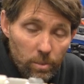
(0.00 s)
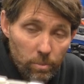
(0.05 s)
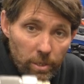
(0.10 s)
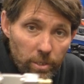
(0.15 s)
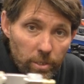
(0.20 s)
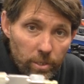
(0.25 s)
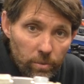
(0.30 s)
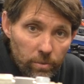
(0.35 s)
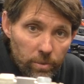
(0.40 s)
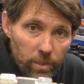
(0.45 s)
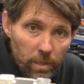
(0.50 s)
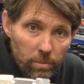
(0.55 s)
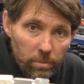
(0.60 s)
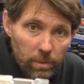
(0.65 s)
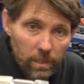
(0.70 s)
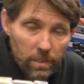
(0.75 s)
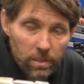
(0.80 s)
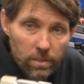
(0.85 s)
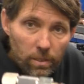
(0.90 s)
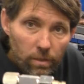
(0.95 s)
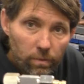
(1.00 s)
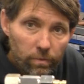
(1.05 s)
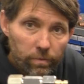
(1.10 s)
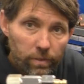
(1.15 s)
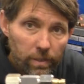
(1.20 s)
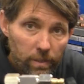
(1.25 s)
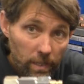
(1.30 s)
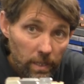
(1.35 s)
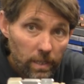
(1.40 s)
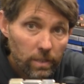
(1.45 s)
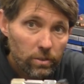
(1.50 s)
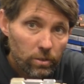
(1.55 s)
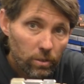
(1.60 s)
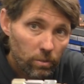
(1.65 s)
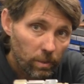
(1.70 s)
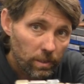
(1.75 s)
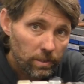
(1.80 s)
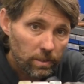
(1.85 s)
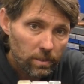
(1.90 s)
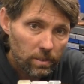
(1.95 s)
symmetrical T-piece, so if you need
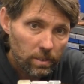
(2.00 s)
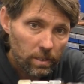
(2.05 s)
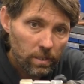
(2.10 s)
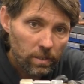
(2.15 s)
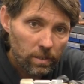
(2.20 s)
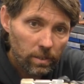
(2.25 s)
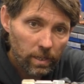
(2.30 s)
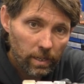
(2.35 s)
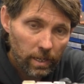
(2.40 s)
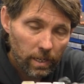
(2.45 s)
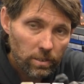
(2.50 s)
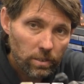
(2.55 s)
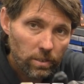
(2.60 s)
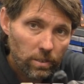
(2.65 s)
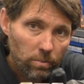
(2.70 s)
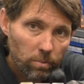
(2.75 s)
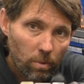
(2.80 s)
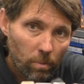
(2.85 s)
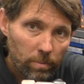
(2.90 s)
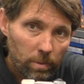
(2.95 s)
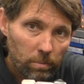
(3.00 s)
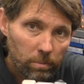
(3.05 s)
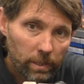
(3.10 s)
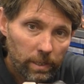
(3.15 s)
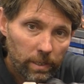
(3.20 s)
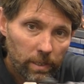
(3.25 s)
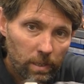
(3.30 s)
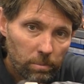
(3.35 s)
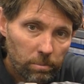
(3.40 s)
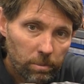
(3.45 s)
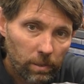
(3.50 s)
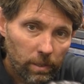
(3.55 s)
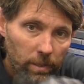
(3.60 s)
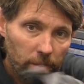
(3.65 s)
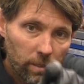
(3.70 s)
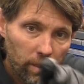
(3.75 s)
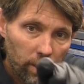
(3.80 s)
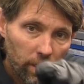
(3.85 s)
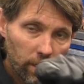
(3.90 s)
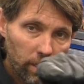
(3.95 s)
to, once it's in, you can actually swap the bleed nipple
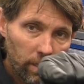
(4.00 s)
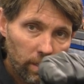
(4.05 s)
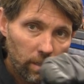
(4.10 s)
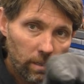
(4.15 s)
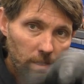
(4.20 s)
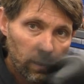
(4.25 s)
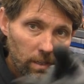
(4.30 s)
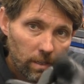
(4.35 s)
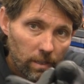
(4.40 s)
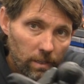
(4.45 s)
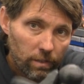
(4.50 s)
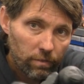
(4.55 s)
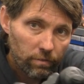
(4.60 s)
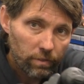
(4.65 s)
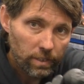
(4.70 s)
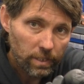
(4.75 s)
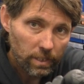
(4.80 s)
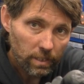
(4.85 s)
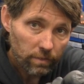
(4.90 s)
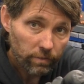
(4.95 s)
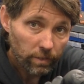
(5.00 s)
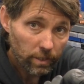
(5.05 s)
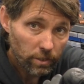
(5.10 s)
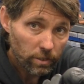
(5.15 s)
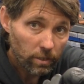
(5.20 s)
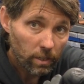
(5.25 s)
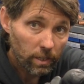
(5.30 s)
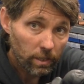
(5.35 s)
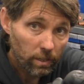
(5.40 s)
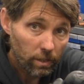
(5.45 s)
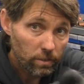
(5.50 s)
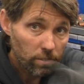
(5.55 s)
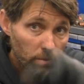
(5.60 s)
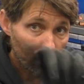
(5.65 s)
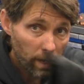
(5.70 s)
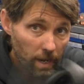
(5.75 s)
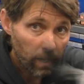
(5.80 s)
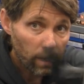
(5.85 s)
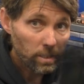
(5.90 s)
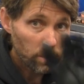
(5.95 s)
and the fittings for the hydraulic hose
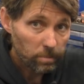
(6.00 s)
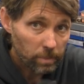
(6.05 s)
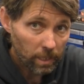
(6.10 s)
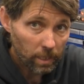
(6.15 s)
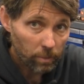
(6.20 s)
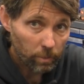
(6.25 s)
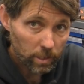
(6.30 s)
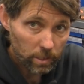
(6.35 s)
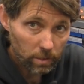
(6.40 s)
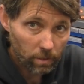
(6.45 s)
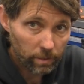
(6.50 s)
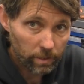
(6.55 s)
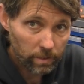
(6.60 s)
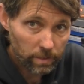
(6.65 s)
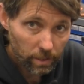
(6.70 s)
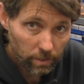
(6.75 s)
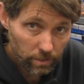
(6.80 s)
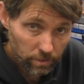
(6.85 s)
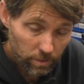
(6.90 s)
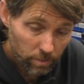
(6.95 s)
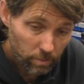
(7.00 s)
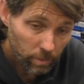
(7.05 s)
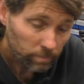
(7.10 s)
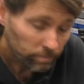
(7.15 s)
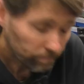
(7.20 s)
around, depending on which orientation you